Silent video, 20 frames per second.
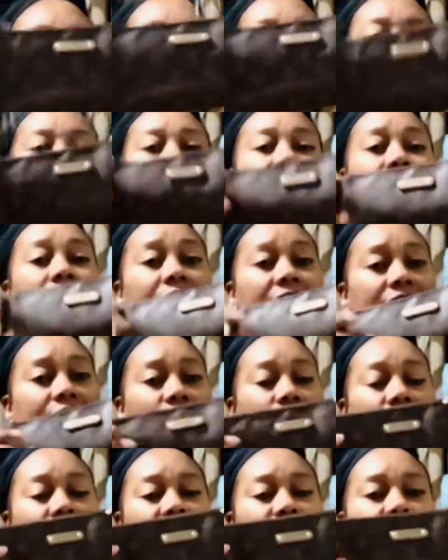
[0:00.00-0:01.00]
and use it as a
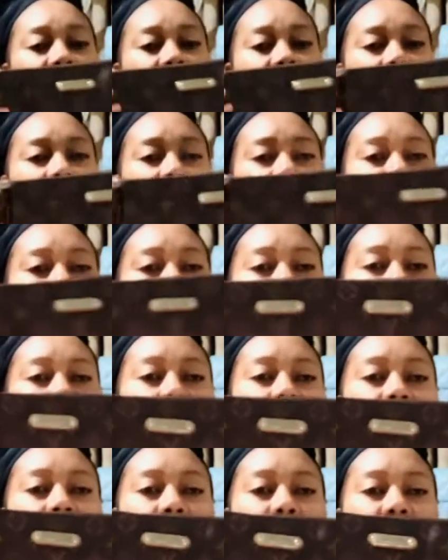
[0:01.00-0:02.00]
crossbody
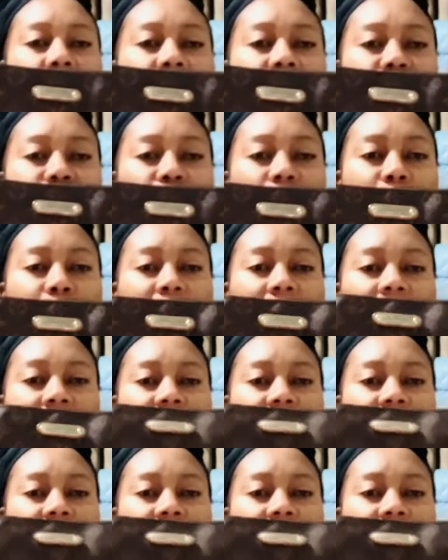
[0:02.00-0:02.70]
when I'm going shopping.